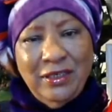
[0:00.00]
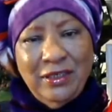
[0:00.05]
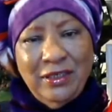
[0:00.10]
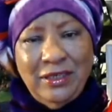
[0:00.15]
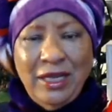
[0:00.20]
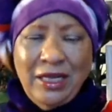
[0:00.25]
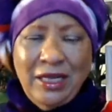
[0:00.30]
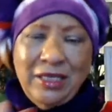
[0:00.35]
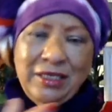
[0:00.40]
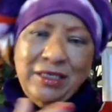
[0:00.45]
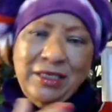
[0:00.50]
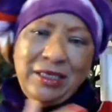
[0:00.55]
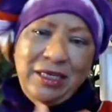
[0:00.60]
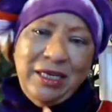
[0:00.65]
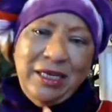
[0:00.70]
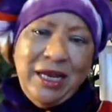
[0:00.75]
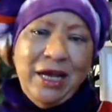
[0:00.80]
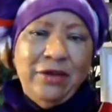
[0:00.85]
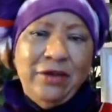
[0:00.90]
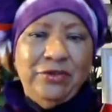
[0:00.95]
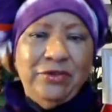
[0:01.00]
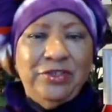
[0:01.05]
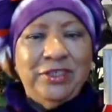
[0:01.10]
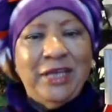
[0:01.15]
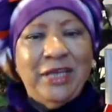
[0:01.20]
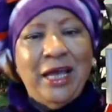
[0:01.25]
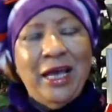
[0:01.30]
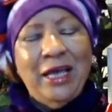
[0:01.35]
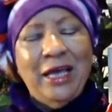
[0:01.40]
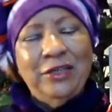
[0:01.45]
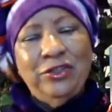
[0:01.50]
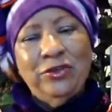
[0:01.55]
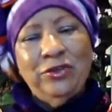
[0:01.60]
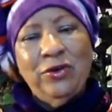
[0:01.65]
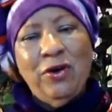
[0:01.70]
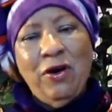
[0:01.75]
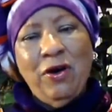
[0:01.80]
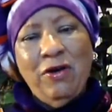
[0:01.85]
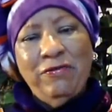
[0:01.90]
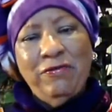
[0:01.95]
take a seat outside your
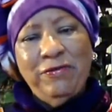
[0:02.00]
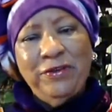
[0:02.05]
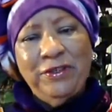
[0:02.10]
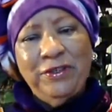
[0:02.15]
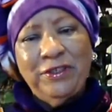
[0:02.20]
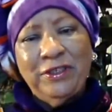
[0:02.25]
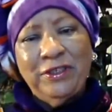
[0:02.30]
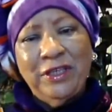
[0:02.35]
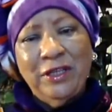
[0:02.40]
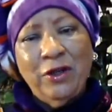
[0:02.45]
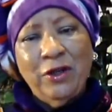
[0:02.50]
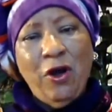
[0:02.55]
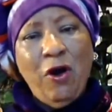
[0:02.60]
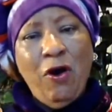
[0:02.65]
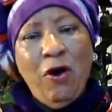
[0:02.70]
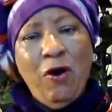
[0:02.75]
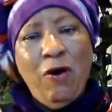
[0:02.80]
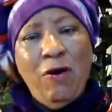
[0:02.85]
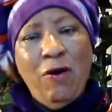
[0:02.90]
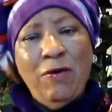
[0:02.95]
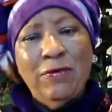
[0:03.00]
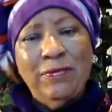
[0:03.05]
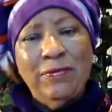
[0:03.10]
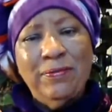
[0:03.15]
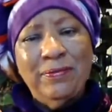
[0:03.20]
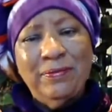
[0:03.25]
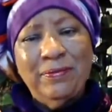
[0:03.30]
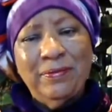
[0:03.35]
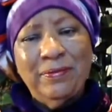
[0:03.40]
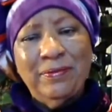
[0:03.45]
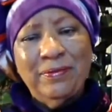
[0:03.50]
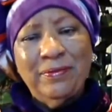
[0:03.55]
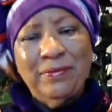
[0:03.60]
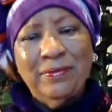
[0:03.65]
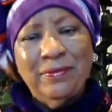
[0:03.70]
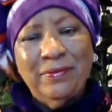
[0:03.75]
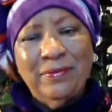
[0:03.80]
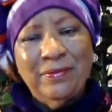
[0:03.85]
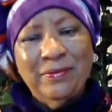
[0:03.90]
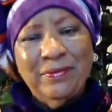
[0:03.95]
office in the hall.
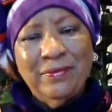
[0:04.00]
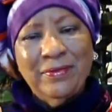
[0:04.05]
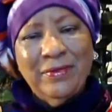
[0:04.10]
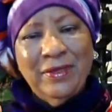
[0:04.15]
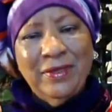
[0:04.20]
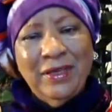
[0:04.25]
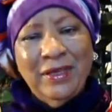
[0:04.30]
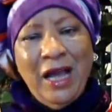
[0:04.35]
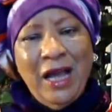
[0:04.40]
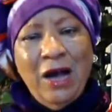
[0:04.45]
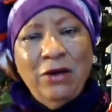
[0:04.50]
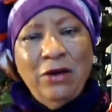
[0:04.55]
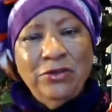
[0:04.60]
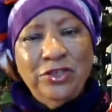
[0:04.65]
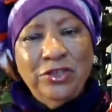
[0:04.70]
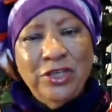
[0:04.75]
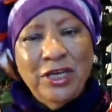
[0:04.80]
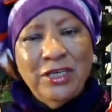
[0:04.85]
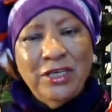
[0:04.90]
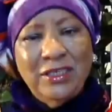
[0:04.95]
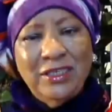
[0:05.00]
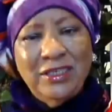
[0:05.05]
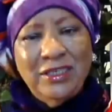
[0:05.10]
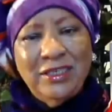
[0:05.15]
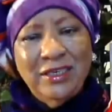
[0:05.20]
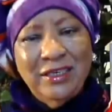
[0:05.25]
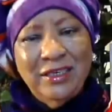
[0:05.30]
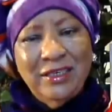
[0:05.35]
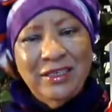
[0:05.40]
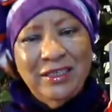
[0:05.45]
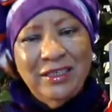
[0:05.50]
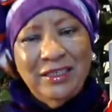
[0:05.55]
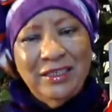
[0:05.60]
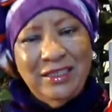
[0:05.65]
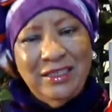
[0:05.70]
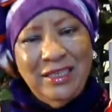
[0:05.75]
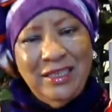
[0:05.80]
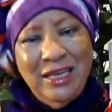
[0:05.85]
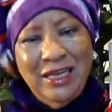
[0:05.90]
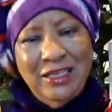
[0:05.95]
I'll just
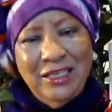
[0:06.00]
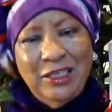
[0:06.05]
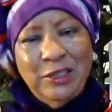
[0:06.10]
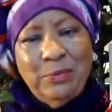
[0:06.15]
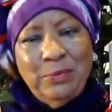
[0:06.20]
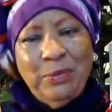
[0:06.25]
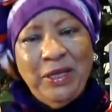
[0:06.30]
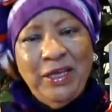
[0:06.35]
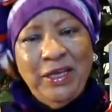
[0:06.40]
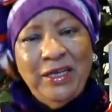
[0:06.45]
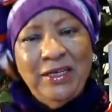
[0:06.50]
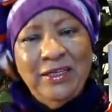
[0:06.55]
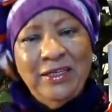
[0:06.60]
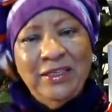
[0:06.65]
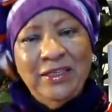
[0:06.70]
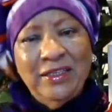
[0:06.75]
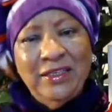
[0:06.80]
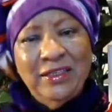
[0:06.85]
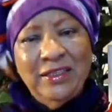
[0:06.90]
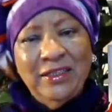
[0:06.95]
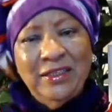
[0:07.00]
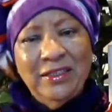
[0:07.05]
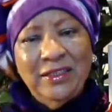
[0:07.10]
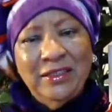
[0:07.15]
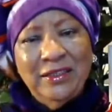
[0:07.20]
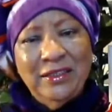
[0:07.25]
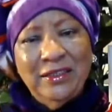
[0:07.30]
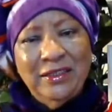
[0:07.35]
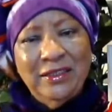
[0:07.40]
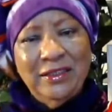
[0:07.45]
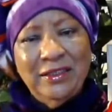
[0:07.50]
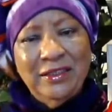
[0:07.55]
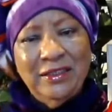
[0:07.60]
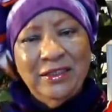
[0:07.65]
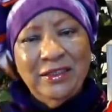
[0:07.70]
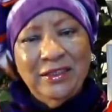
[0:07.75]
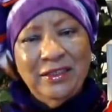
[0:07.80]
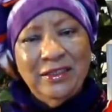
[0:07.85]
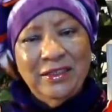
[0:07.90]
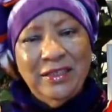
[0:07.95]
sit a spell
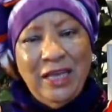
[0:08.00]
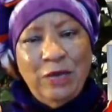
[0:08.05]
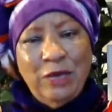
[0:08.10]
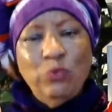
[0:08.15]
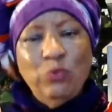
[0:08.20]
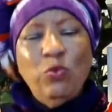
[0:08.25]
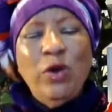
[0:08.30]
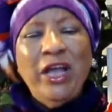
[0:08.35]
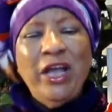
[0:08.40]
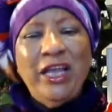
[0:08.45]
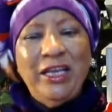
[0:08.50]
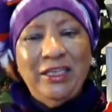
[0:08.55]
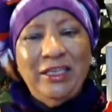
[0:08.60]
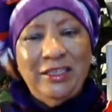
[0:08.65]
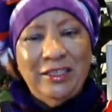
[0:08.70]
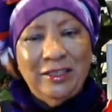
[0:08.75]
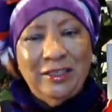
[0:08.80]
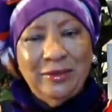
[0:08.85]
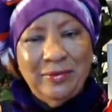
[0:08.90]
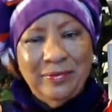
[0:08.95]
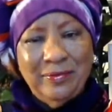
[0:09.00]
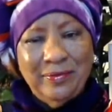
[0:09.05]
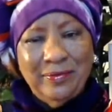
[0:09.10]
and wait."